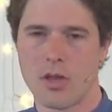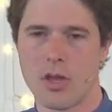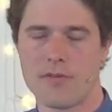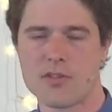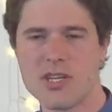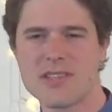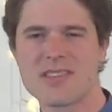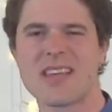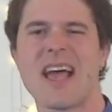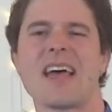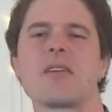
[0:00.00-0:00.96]
If Jesus
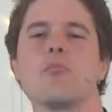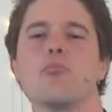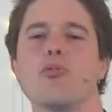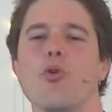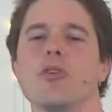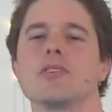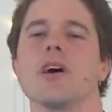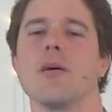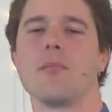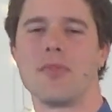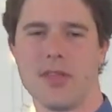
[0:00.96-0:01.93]
hadn't brought
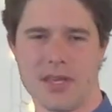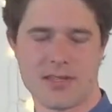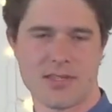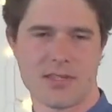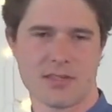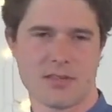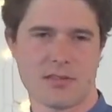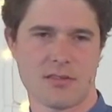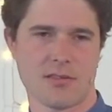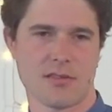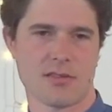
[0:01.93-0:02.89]
up this
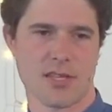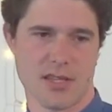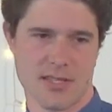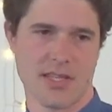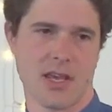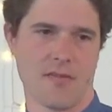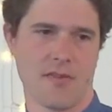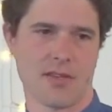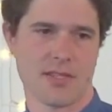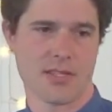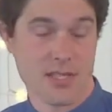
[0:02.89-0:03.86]
to the
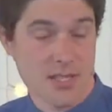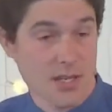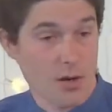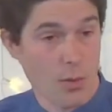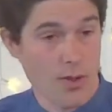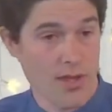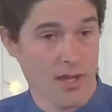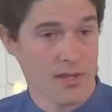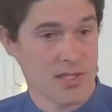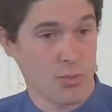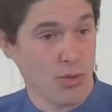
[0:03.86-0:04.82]
surface, to deal with it,
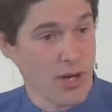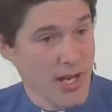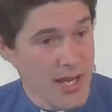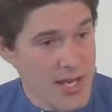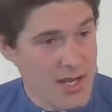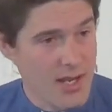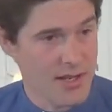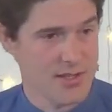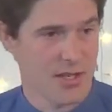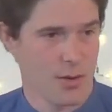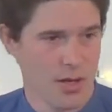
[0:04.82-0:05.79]
to bring
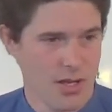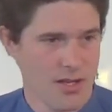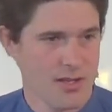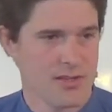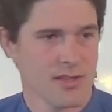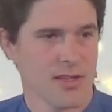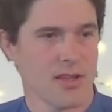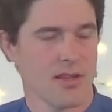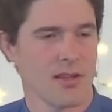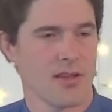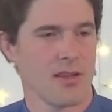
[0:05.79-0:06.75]
healing to it,
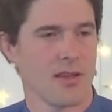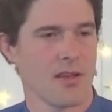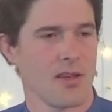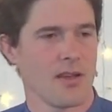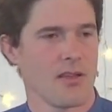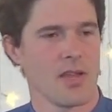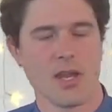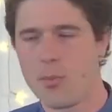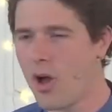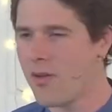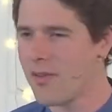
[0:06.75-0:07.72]
then
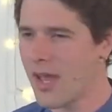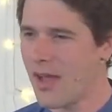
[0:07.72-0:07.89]
he might have